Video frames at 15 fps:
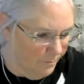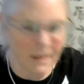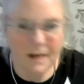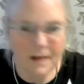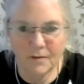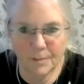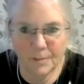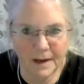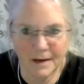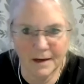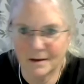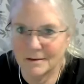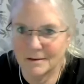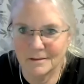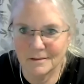never mind.
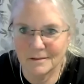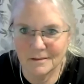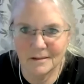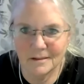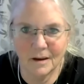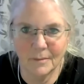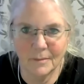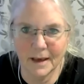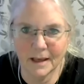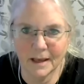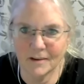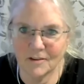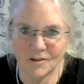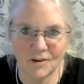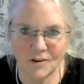I'll make
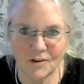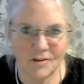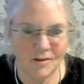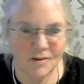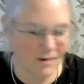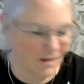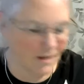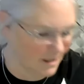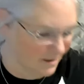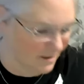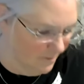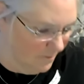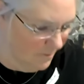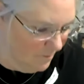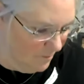an excuse. You can just
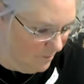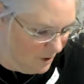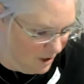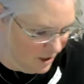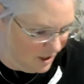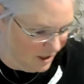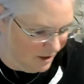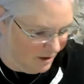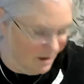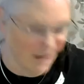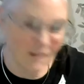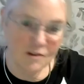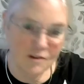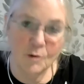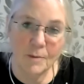
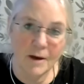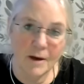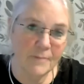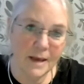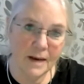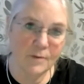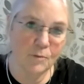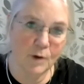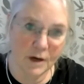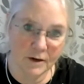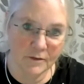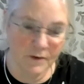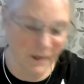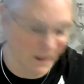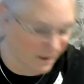assume I've made a
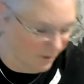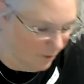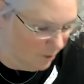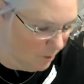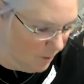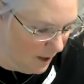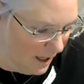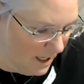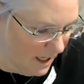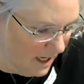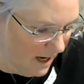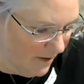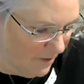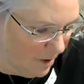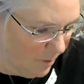wonderful excuse why I
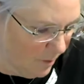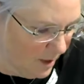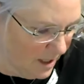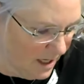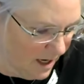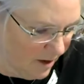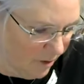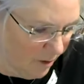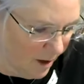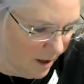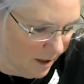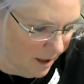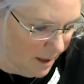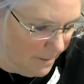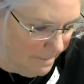didn't have that written down
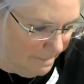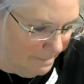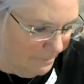correctly.